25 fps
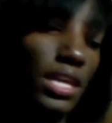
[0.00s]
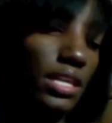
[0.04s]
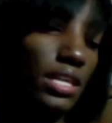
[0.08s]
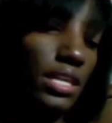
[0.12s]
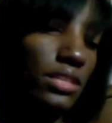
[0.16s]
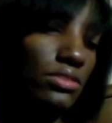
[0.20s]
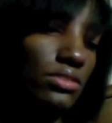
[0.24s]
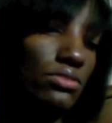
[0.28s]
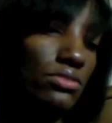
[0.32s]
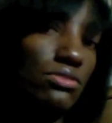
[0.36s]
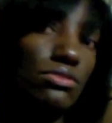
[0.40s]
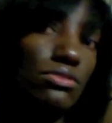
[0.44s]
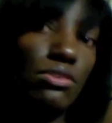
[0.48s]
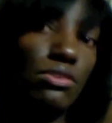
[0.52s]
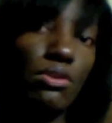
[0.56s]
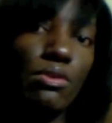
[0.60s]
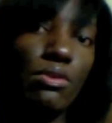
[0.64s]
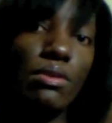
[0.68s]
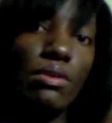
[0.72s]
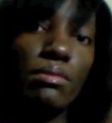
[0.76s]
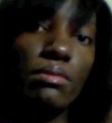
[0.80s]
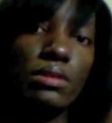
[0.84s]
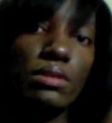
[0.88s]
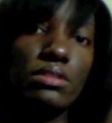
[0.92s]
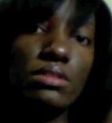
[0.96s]
And
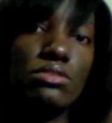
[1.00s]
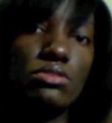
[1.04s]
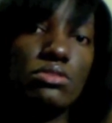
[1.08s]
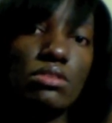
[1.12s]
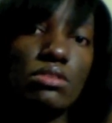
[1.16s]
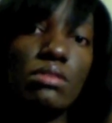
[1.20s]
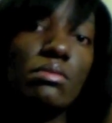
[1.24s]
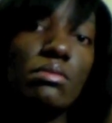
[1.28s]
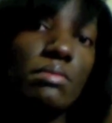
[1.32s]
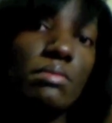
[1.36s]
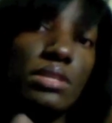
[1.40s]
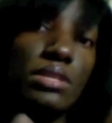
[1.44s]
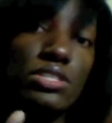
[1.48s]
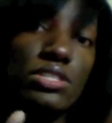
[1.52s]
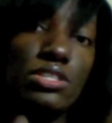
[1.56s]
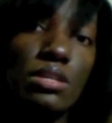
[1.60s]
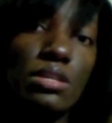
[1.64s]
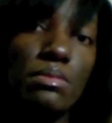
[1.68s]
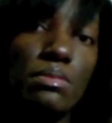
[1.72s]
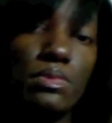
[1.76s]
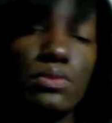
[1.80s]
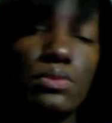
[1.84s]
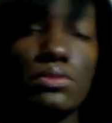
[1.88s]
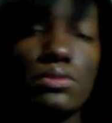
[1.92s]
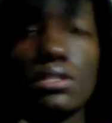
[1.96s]
so I'm going to start with my
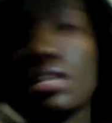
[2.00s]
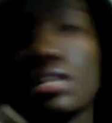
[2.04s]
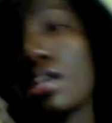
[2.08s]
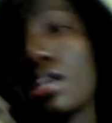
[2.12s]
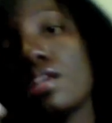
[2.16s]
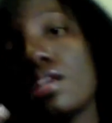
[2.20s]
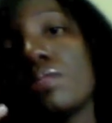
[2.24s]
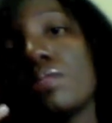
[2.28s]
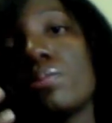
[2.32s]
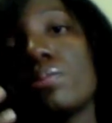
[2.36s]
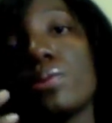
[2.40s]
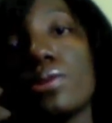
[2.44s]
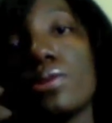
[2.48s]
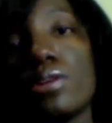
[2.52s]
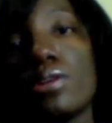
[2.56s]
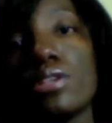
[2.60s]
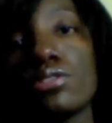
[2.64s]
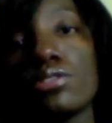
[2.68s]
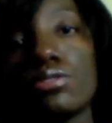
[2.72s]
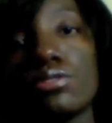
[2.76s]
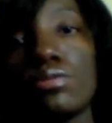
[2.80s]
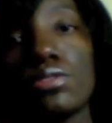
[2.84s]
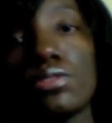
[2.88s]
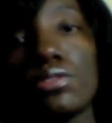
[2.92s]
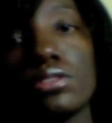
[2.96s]
shampoos and kind of
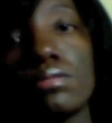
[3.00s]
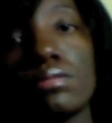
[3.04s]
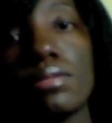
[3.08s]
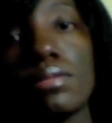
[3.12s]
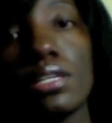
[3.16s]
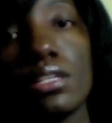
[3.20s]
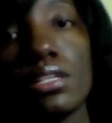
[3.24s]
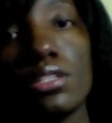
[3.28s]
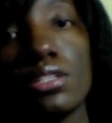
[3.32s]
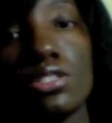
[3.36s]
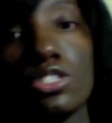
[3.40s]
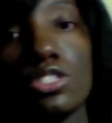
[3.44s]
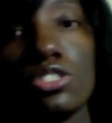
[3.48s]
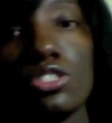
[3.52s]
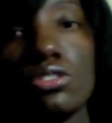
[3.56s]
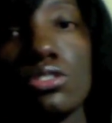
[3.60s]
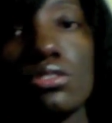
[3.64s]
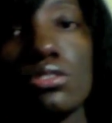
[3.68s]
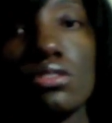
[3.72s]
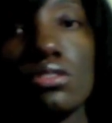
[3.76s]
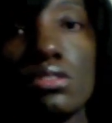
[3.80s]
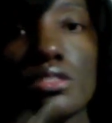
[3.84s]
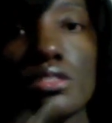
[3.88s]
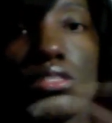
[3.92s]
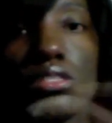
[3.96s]
progress over to my
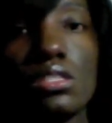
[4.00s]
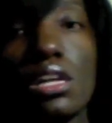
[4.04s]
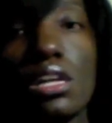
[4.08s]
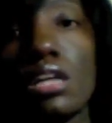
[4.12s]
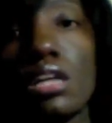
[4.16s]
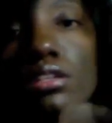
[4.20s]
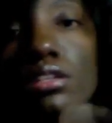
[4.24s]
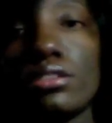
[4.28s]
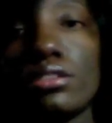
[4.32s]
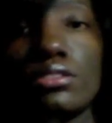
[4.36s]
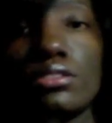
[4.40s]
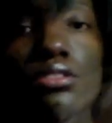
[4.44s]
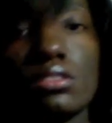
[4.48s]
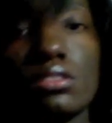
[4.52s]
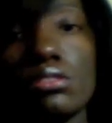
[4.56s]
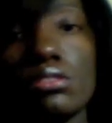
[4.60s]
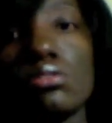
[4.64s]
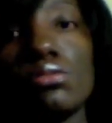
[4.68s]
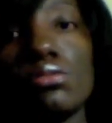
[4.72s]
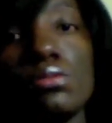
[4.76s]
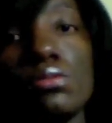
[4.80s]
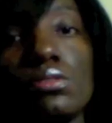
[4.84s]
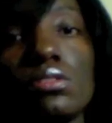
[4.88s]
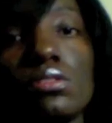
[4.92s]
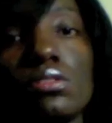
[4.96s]
conditioners and stylers and
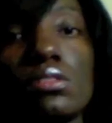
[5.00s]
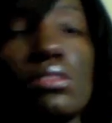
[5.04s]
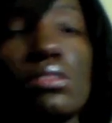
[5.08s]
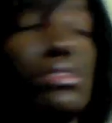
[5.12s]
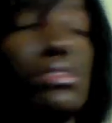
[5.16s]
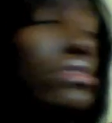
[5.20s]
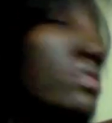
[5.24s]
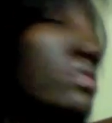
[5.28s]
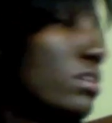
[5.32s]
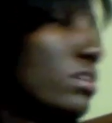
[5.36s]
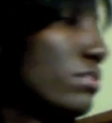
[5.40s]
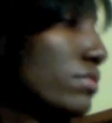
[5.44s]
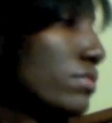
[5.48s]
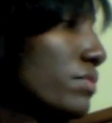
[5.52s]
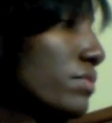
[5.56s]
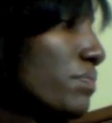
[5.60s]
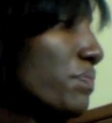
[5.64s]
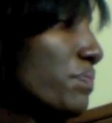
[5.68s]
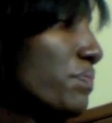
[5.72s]
tools and stuff.